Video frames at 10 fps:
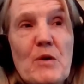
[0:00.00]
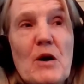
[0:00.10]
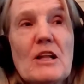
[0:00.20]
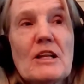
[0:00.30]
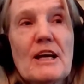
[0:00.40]

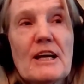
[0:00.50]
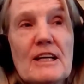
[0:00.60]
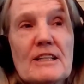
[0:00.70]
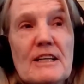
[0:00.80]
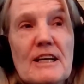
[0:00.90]
Paul
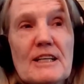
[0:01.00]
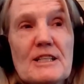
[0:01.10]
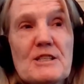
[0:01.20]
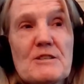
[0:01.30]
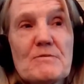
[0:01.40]
had
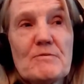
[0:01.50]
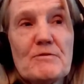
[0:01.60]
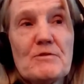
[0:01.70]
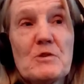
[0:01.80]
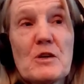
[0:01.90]
asked
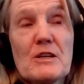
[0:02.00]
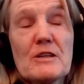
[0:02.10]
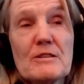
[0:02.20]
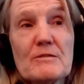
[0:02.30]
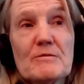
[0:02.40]

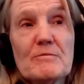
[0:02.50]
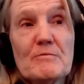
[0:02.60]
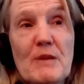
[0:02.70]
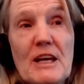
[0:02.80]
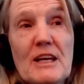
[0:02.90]
for
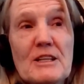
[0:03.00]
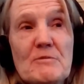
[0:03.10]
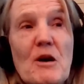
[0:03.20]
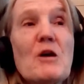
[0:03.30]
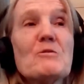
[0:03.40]
my hand
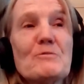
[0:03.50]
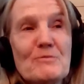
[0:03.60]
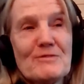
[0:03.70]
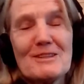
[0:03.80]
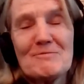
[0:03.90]
in
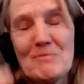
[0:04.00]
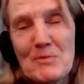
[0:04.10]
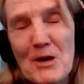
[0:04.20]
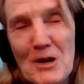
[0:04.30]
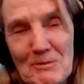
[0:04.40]
the
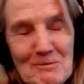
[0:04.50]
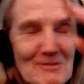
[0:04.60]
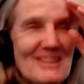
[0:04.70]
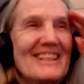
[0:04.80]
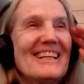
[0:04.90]
Paul
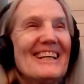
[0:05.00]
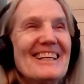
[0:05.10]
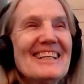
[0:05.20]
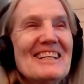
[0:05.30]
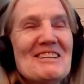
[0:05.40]

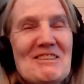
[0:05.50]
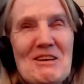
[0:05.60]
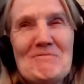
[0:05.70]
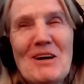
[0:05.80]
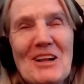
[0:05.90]

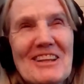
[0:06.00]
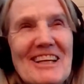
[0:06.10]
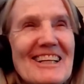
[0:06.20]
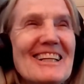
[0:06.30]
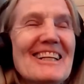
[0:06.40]
the Paul
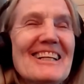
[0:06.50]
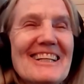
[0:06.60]
thing.